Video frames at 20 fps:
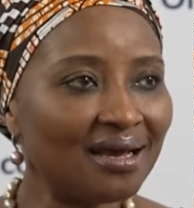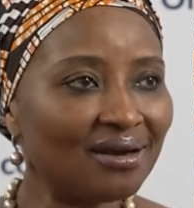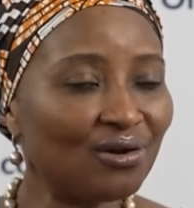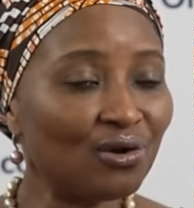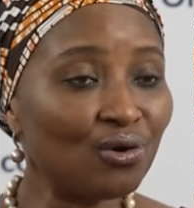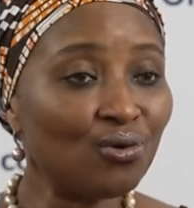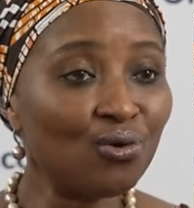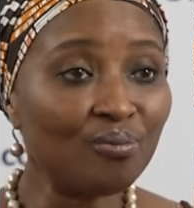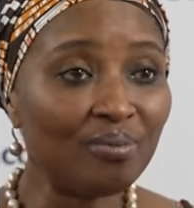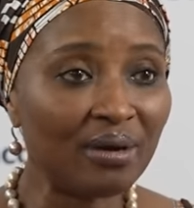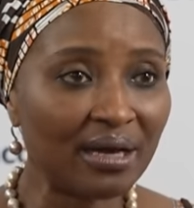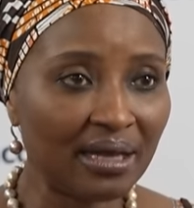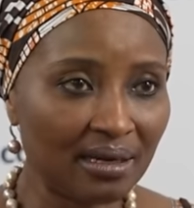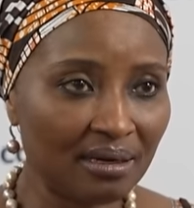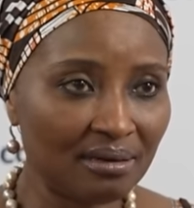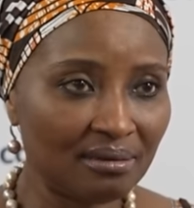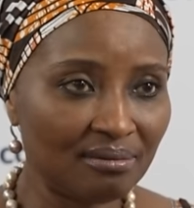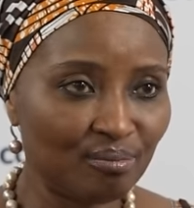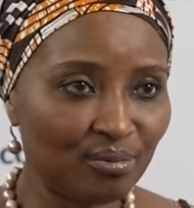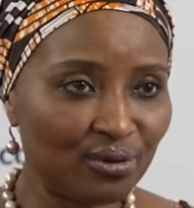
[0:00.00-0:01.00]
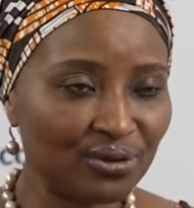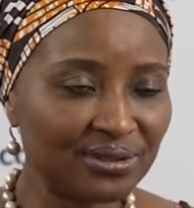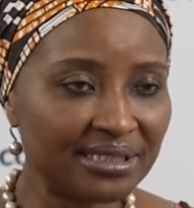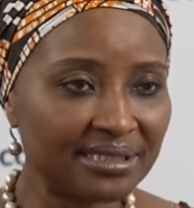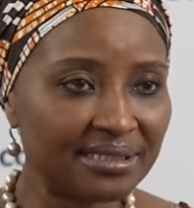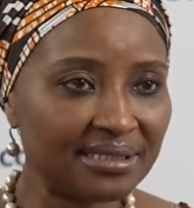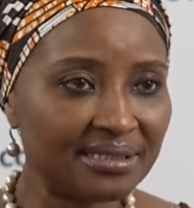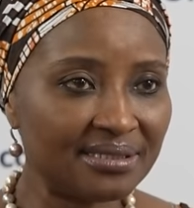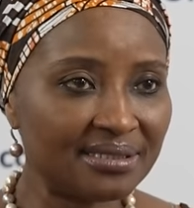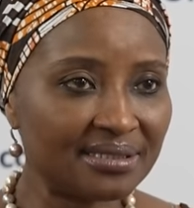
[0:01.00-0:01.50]
global
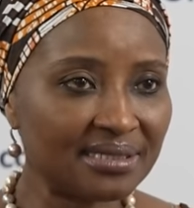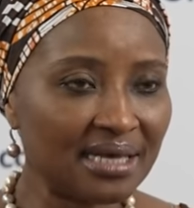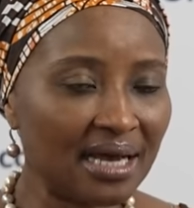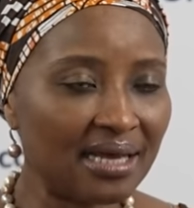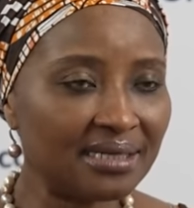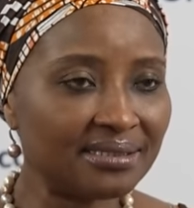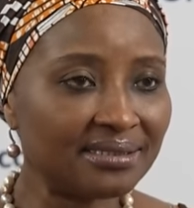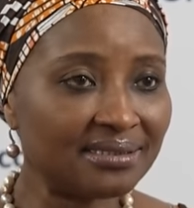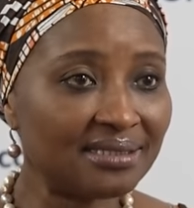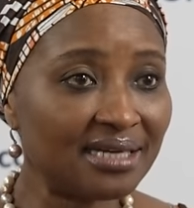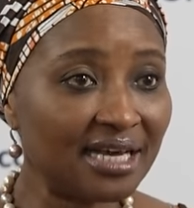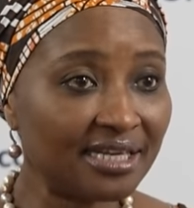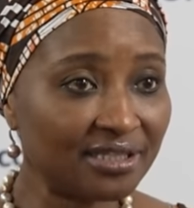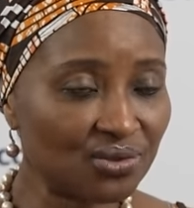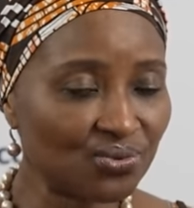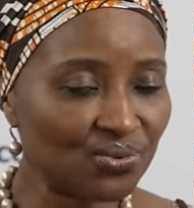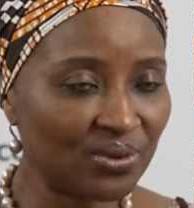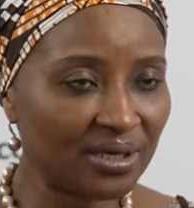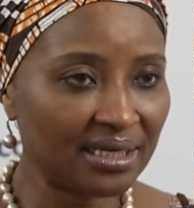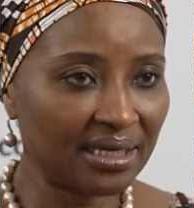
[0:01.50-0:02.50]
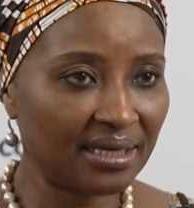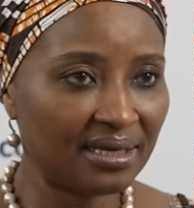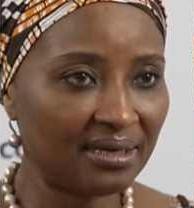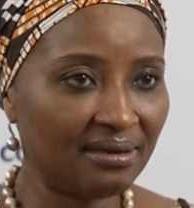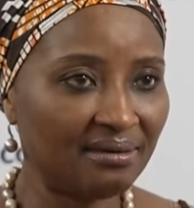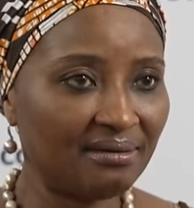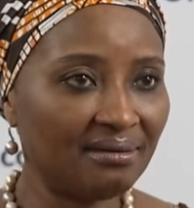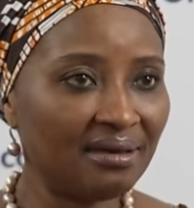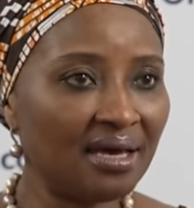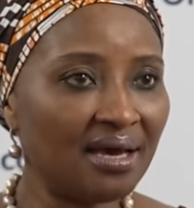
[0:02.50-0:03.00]
bodies and
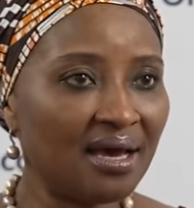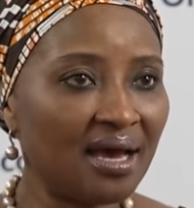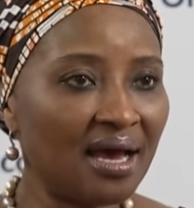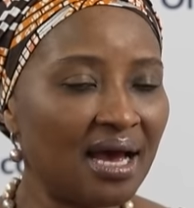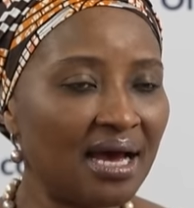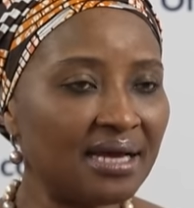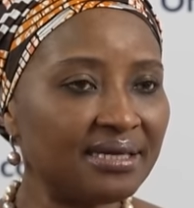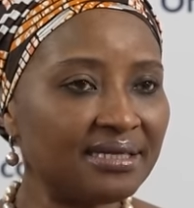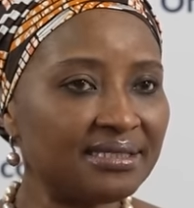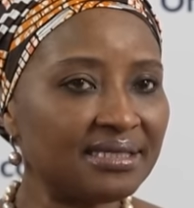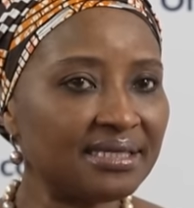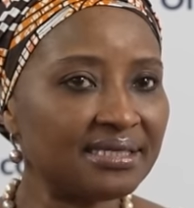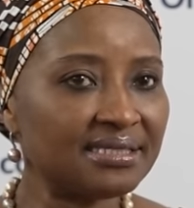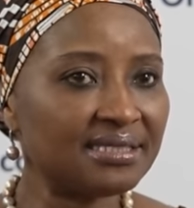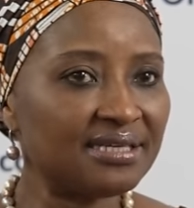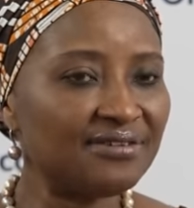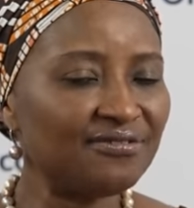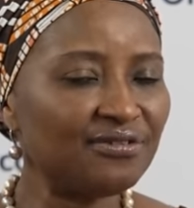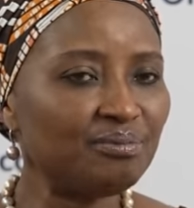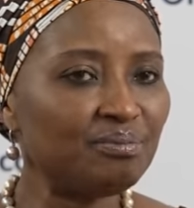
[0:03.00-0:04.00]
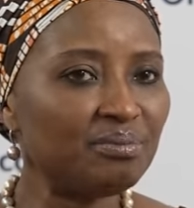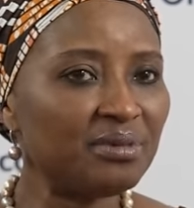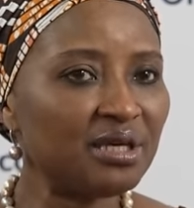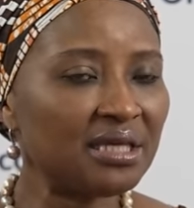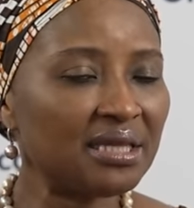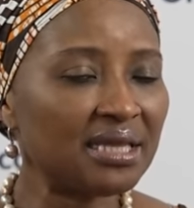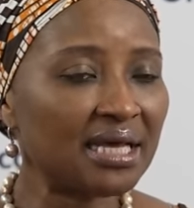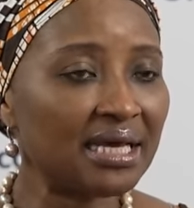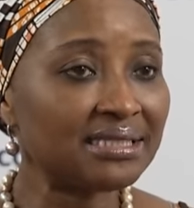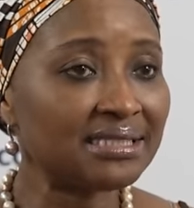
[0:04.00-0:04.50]
networking, and it has given me
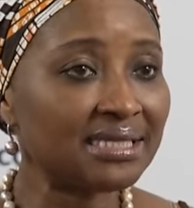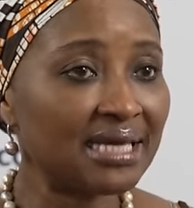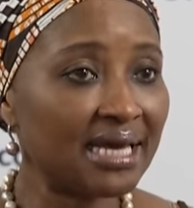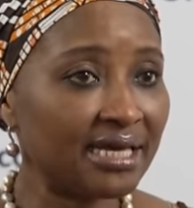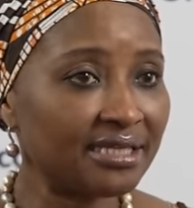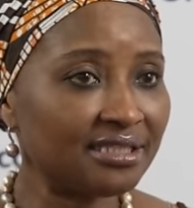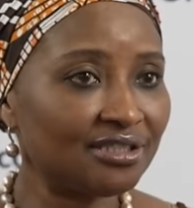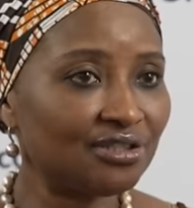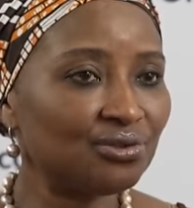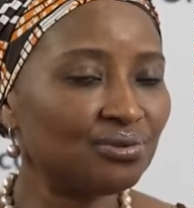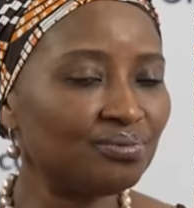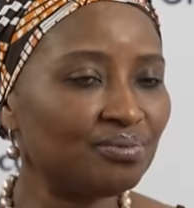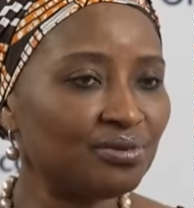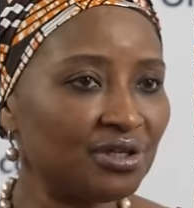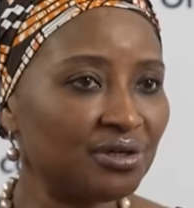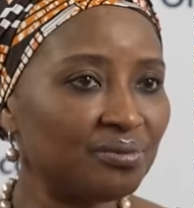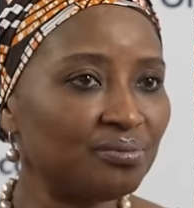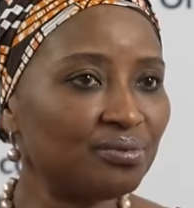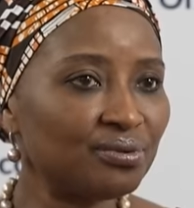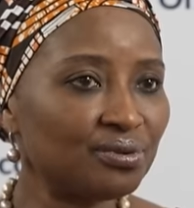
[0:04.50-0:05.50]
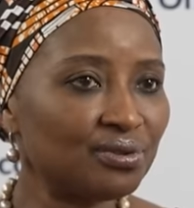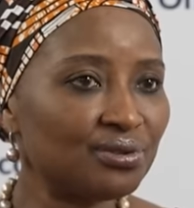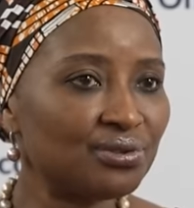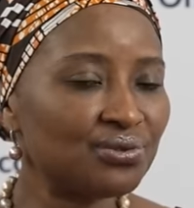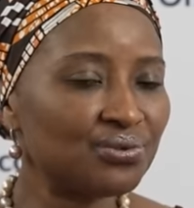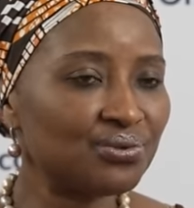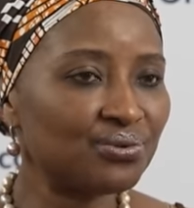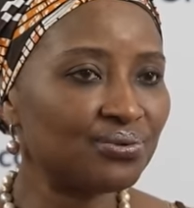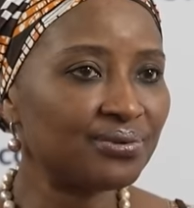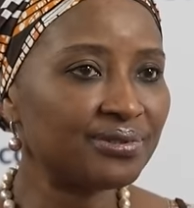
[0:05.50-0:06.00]
that edge to be able
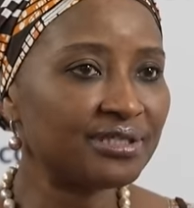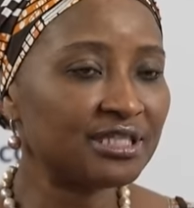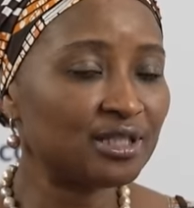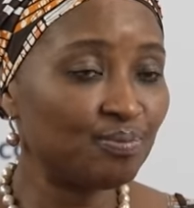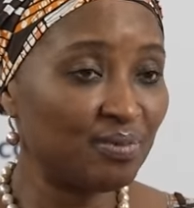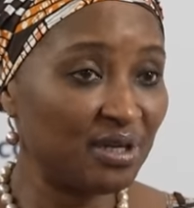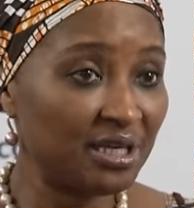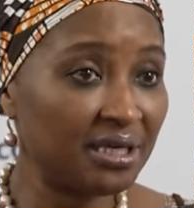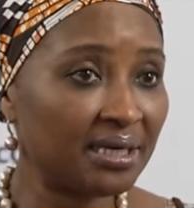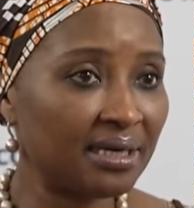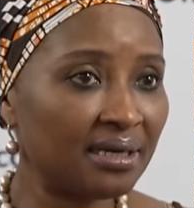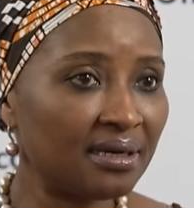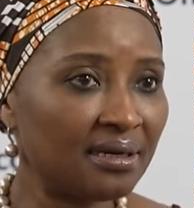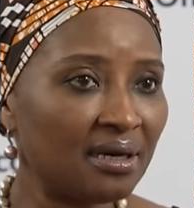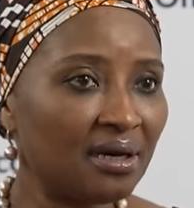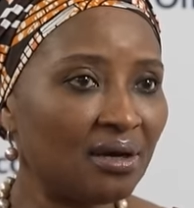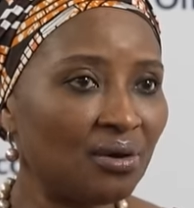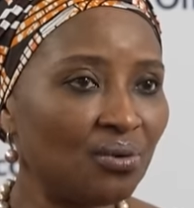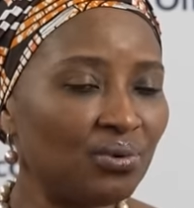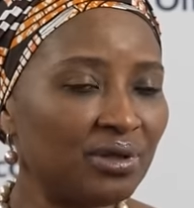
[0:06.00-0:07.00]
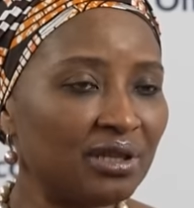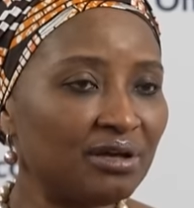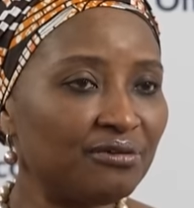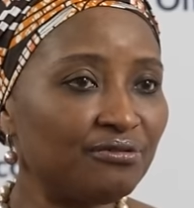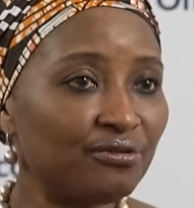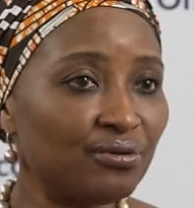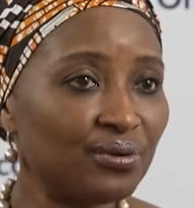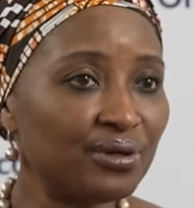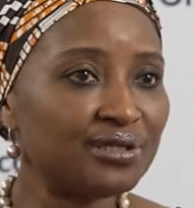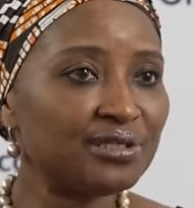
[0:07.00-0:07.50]
to speak with a
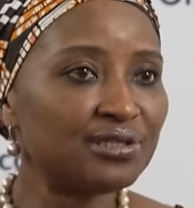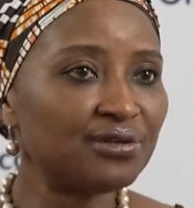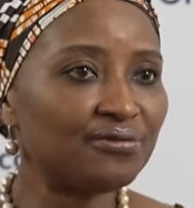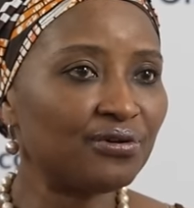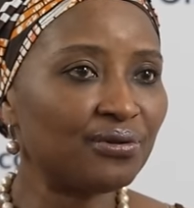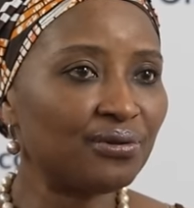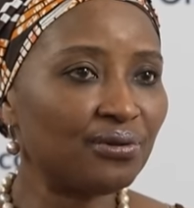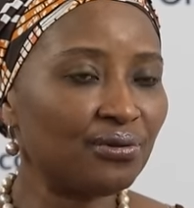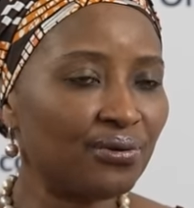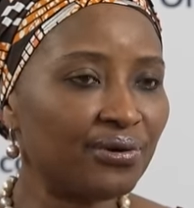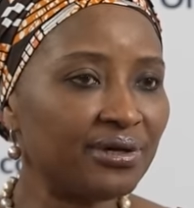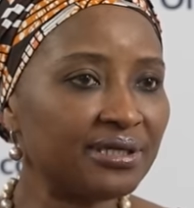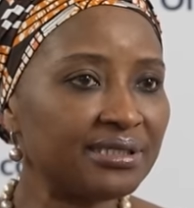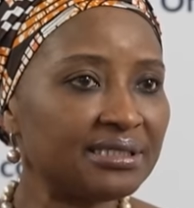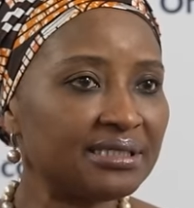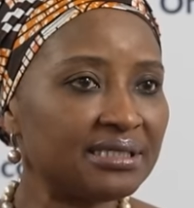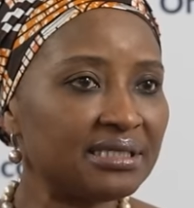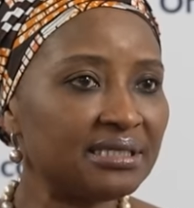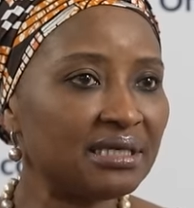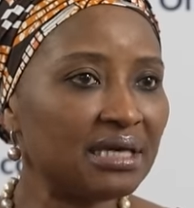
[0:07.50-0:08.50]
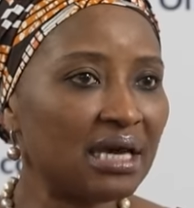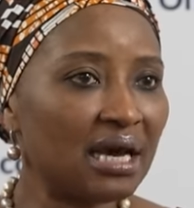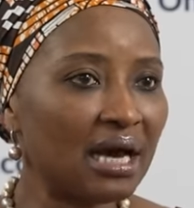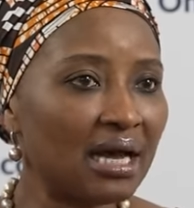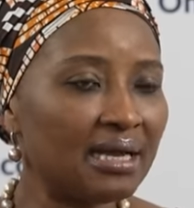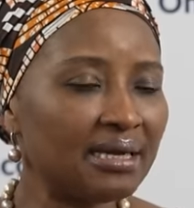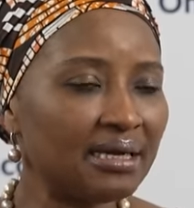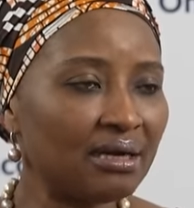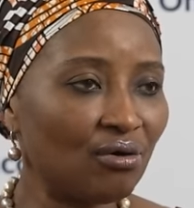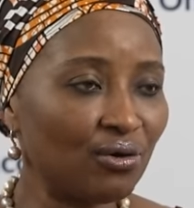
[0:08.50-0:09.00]
voice of authority
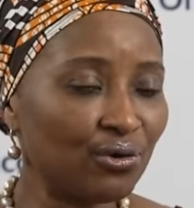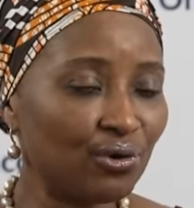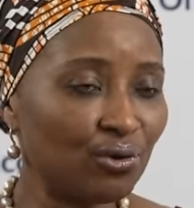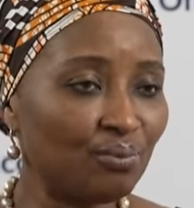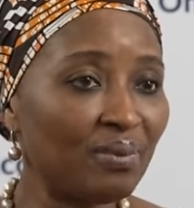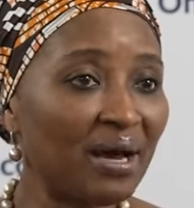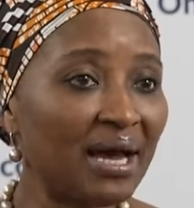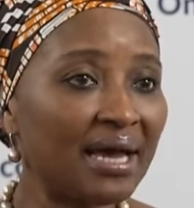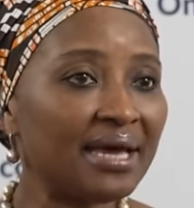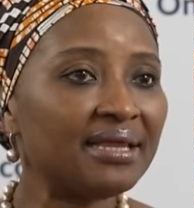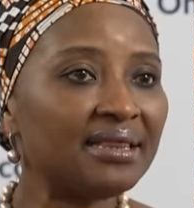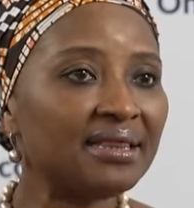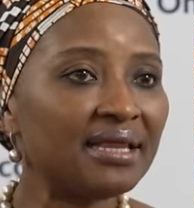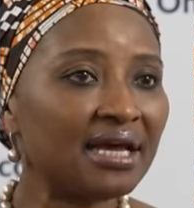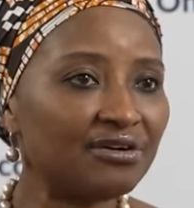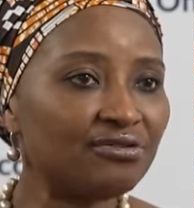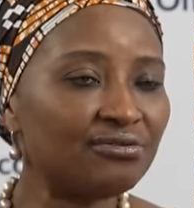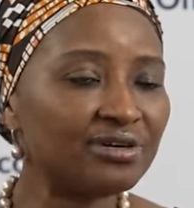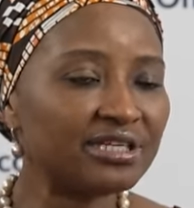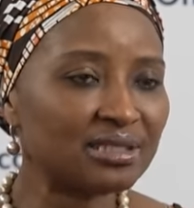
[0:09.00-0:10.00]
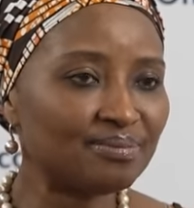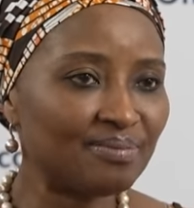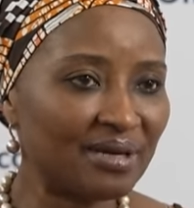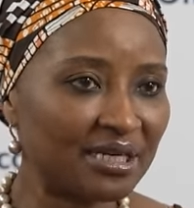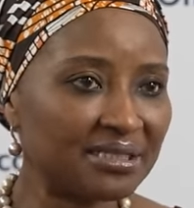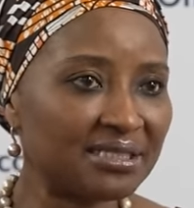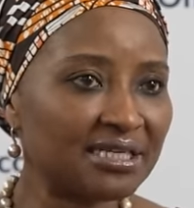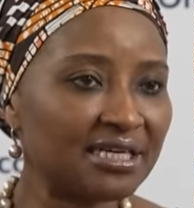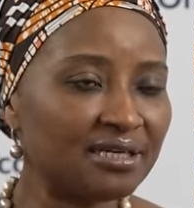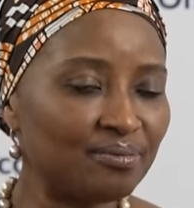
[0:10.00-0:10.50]
and occupying that
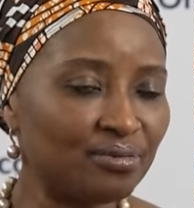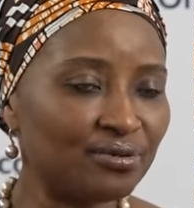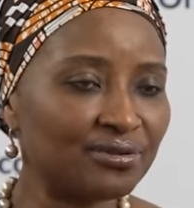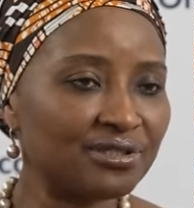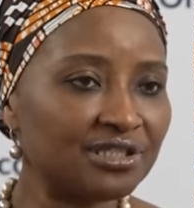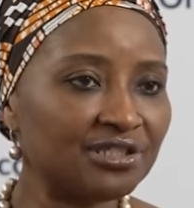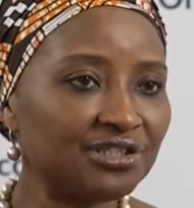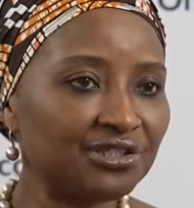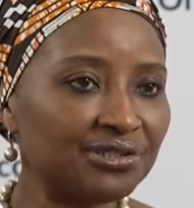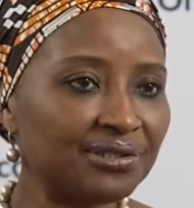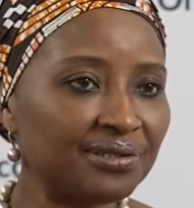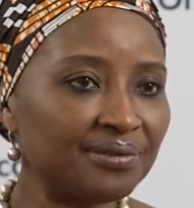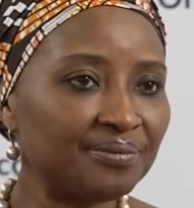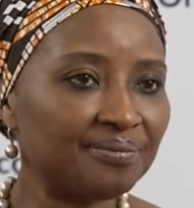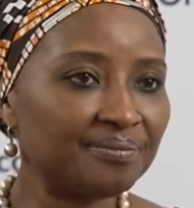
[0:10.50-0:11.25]
respected position.